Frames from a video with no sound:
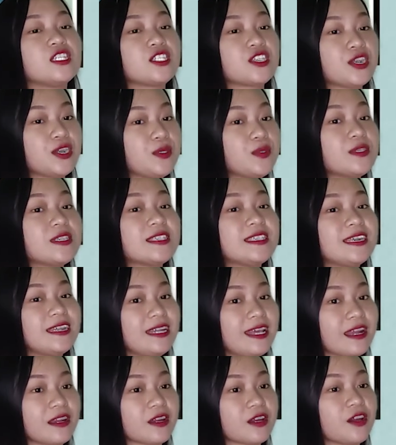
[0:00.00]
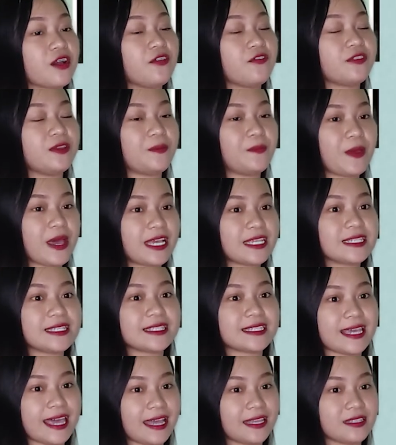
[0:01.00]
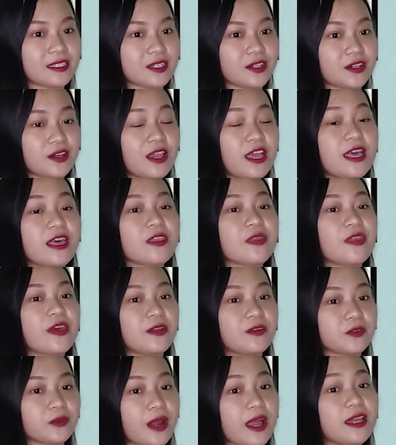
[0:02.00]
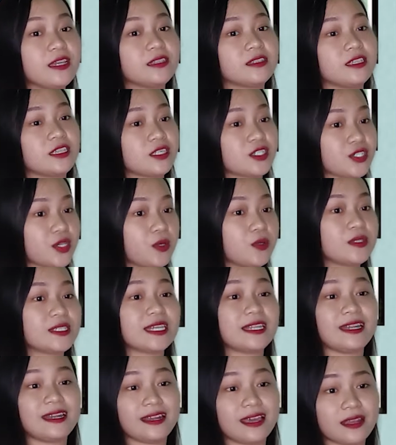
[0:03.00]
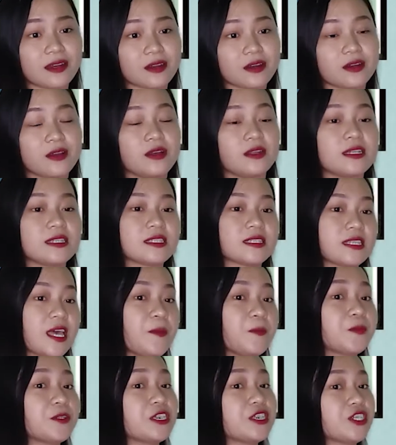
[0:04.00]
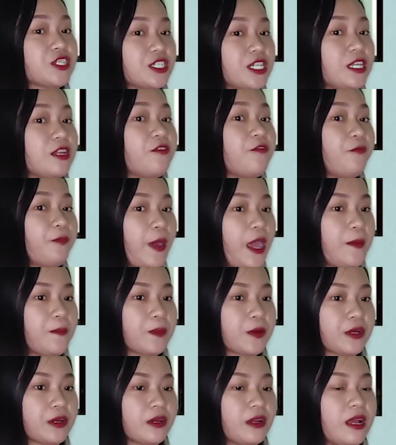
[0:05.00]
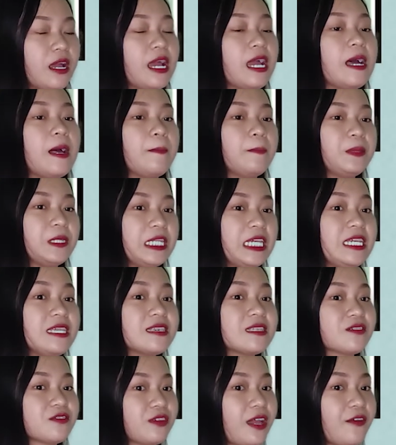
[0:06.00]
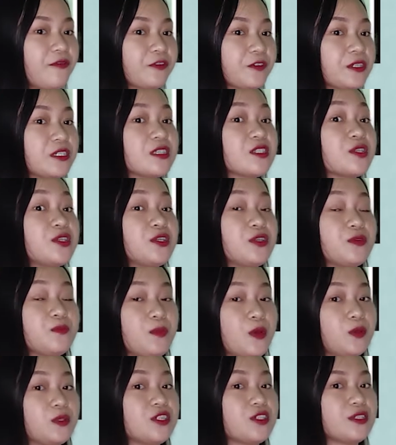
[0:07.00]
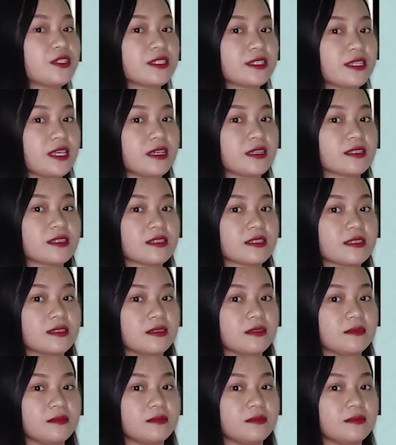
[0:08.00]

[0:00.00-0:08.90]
choose the letter of the best answer, then write the chosen letter on a separate sheet of paper. Please refer to your Module 6.